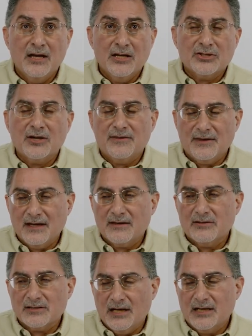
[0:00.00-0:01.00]
So I think
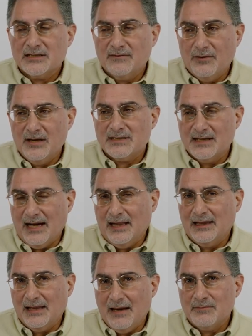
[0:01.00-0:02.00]
there's lots of ways that
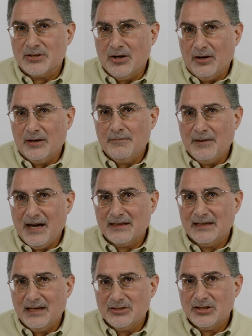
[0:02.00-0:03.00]
L L Ms are
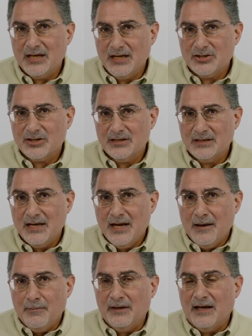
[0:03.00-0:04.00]
impacting education,
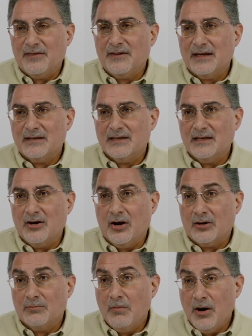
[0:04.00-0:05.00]
but I think that
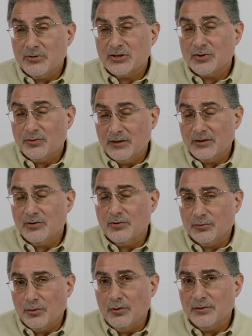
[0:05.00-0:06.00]
our most critical
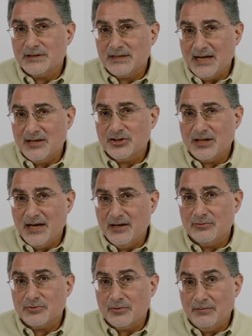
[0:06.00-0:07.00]
roles as
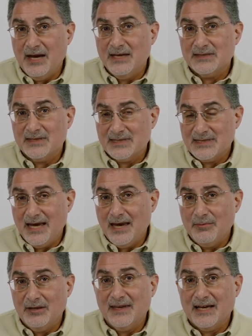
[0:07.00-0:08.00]
educators remains the
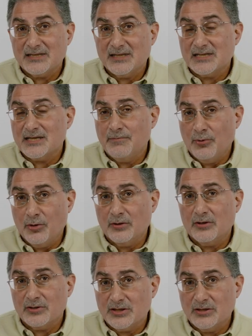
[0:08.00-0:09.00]
same, and that's to support
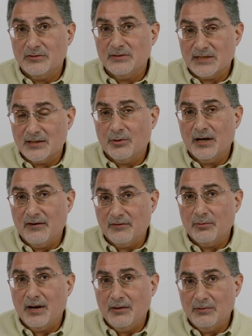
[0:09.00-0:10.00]
our students in whatever
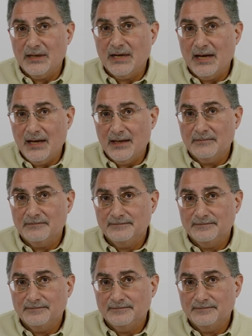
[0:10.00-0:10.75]
way we can.